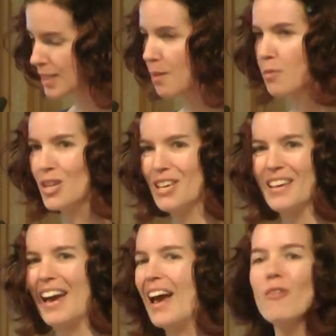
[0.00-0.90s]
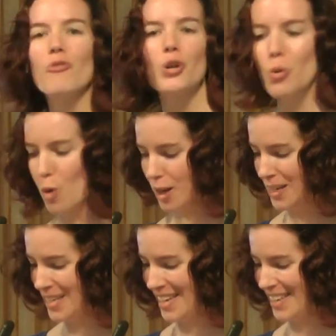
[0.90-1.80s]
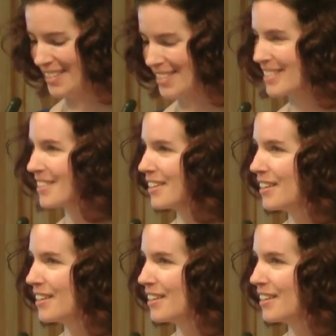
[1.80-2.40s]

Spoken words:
something that everyone needs,